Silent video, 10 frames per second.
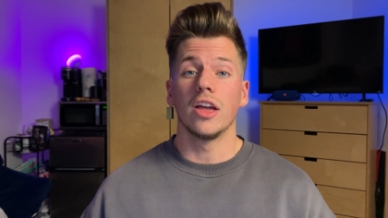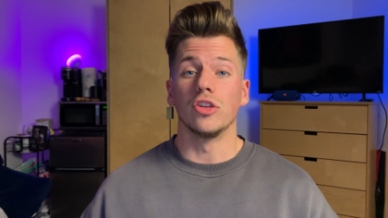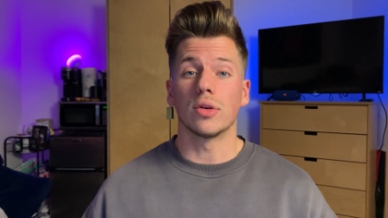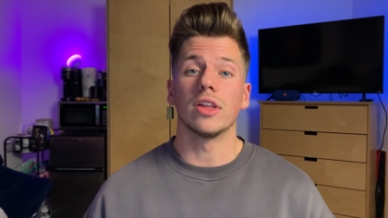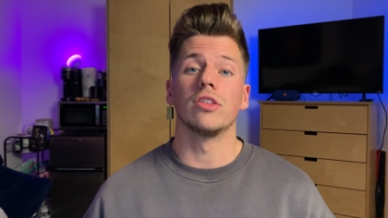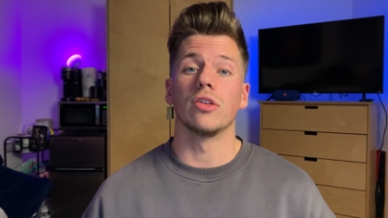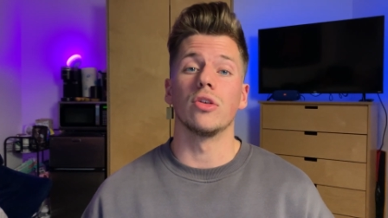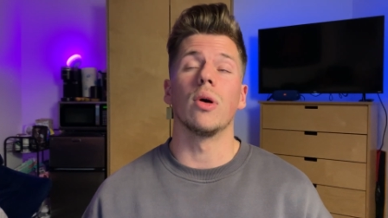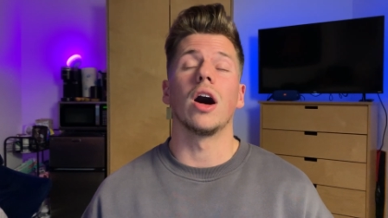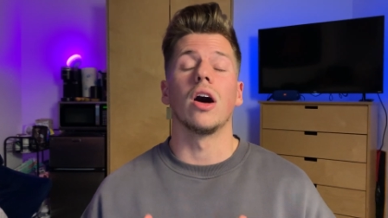you can
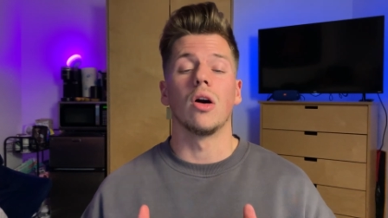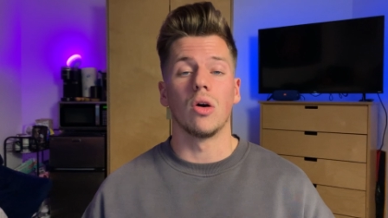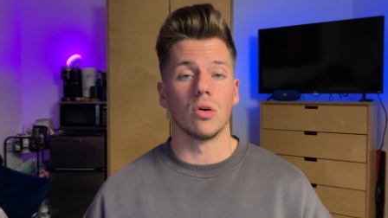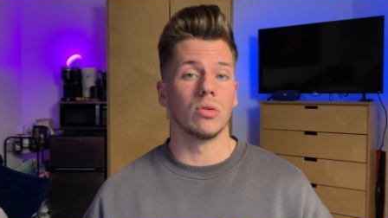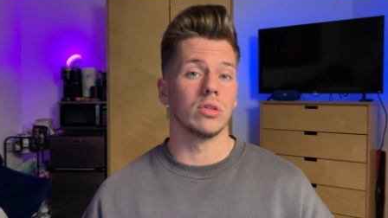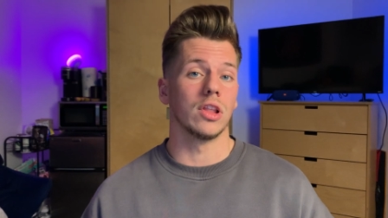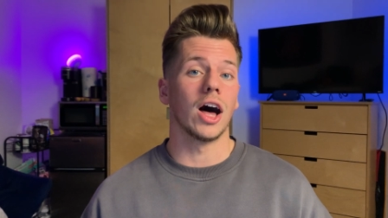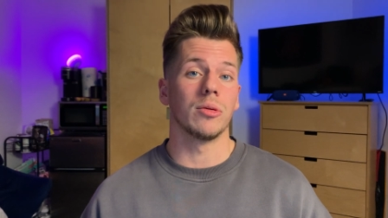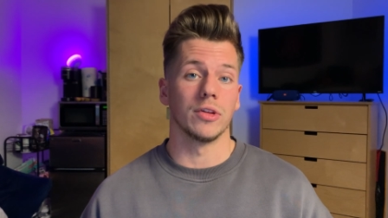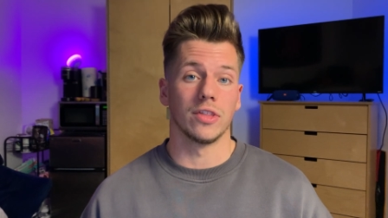do a whole
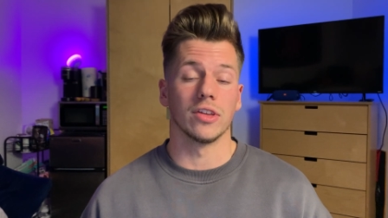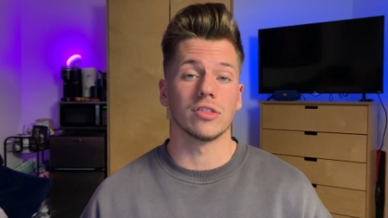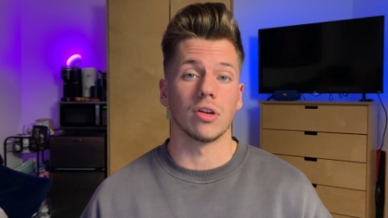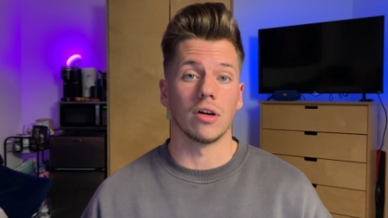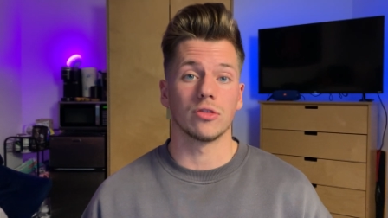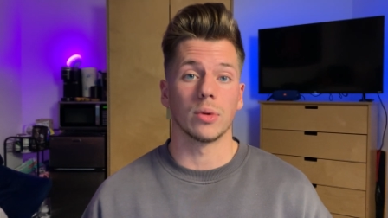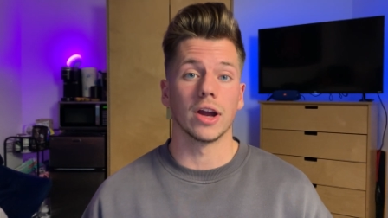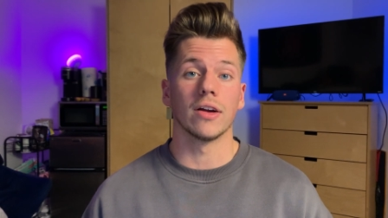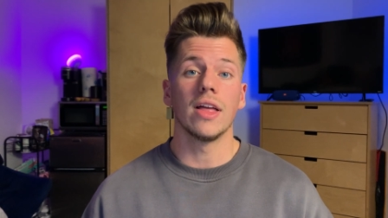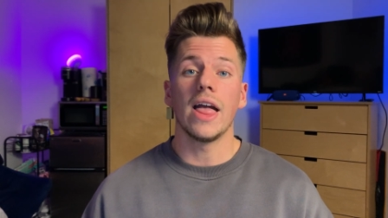lot with this
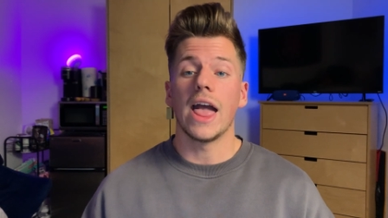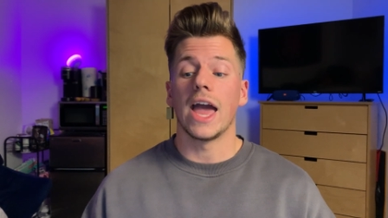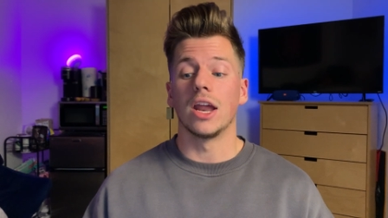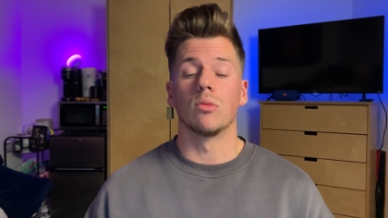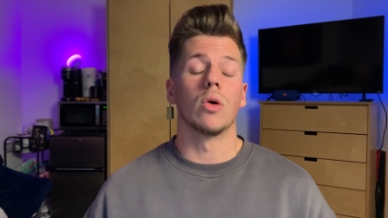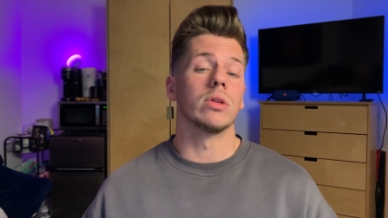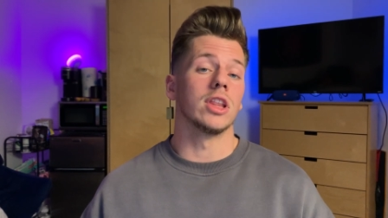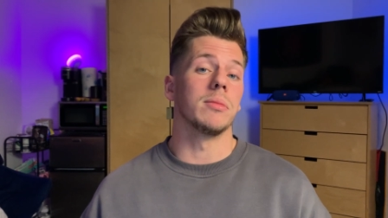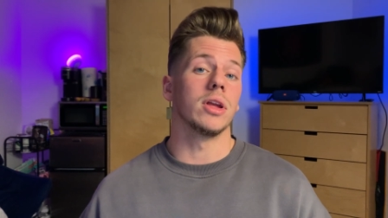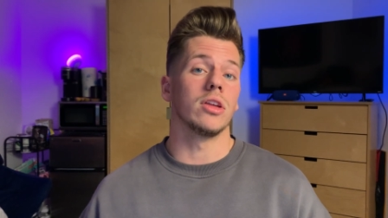software and it won't
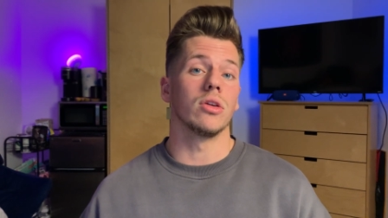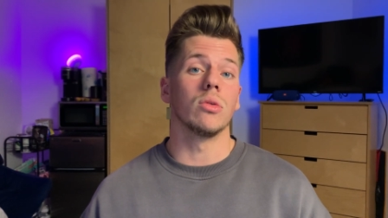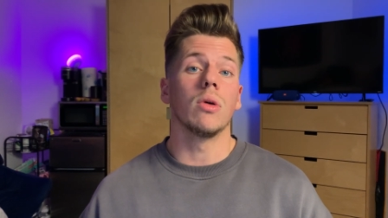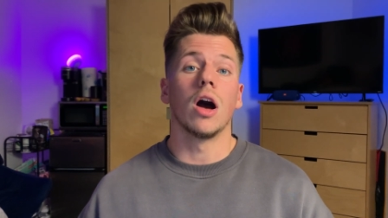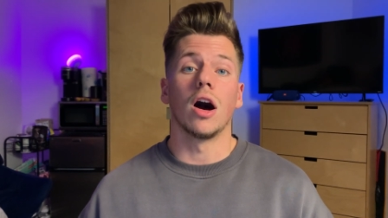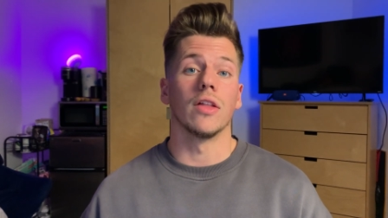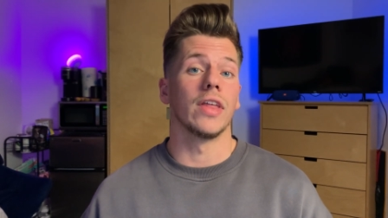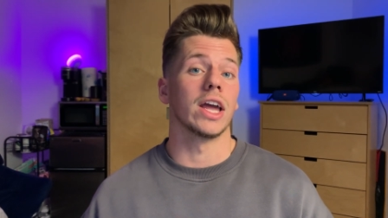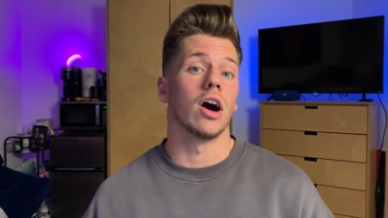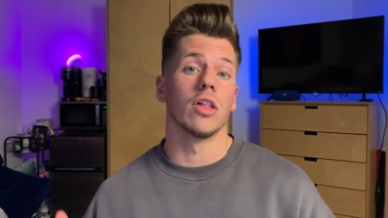limit you
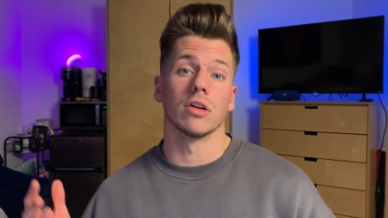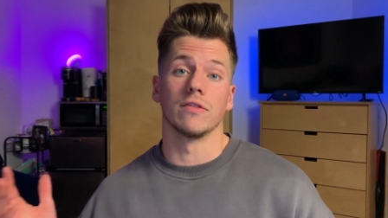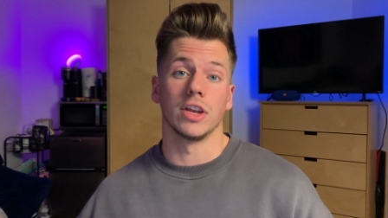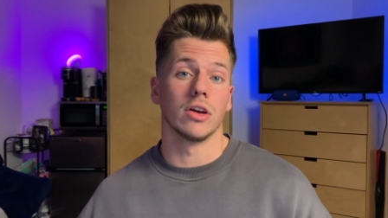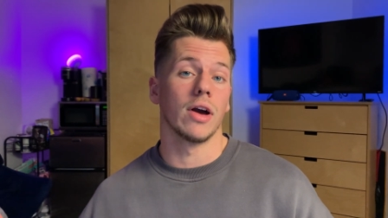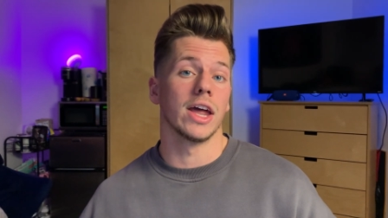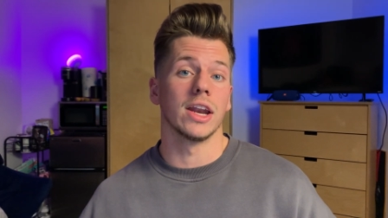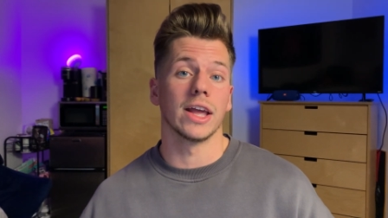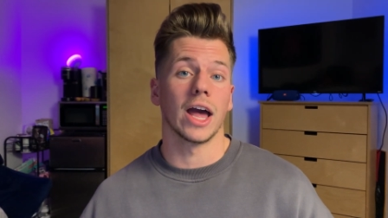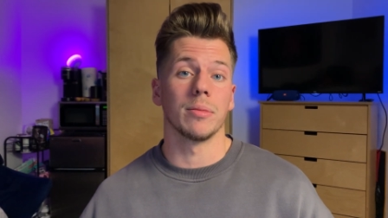unlike other video
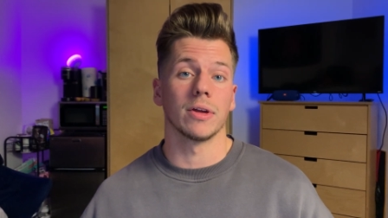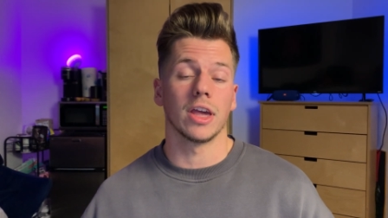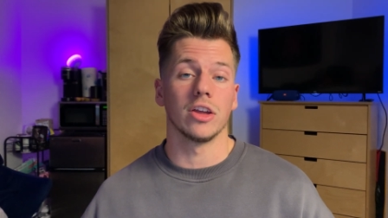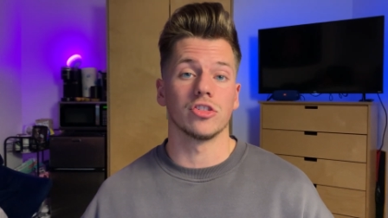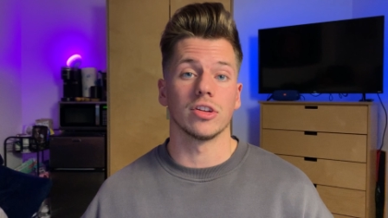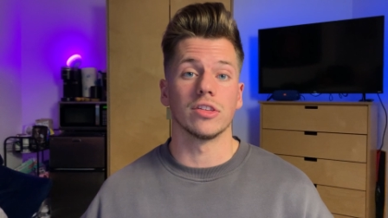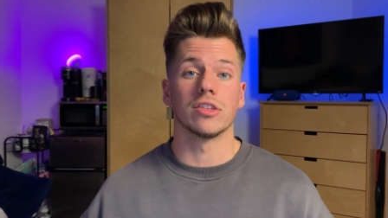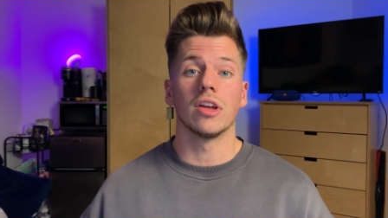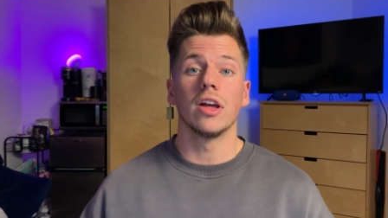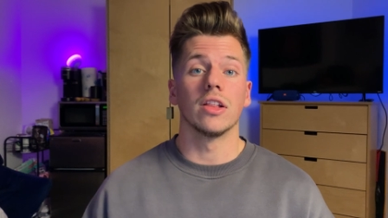editing
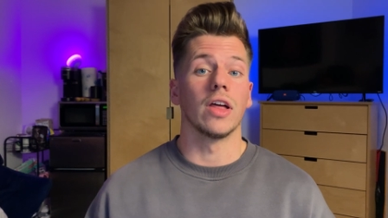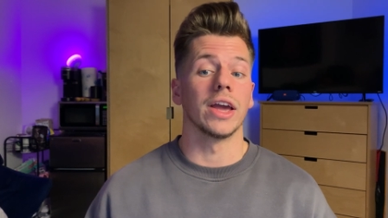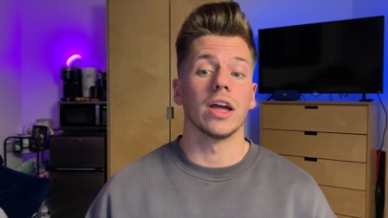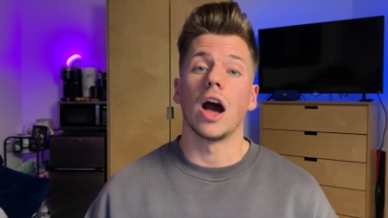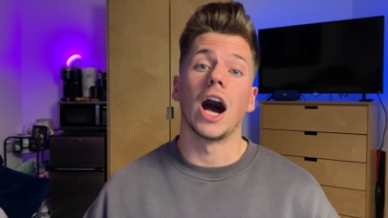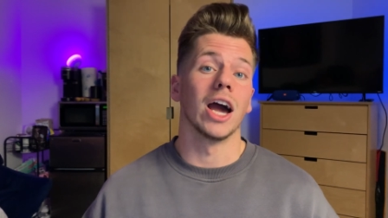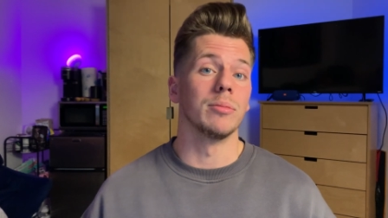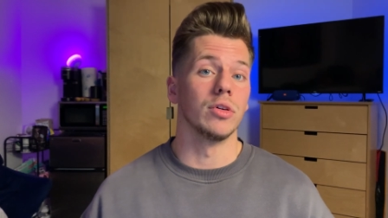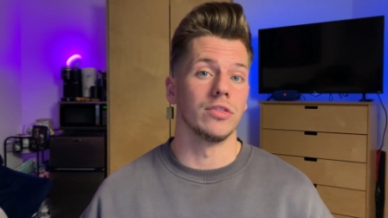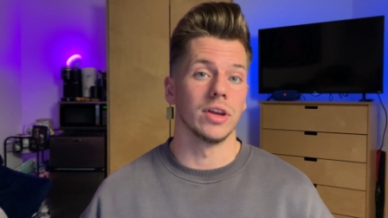applications like
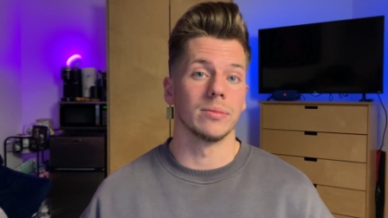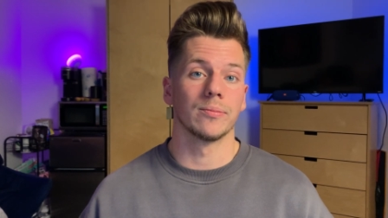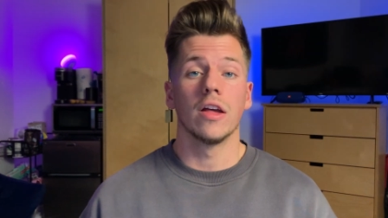iMovie.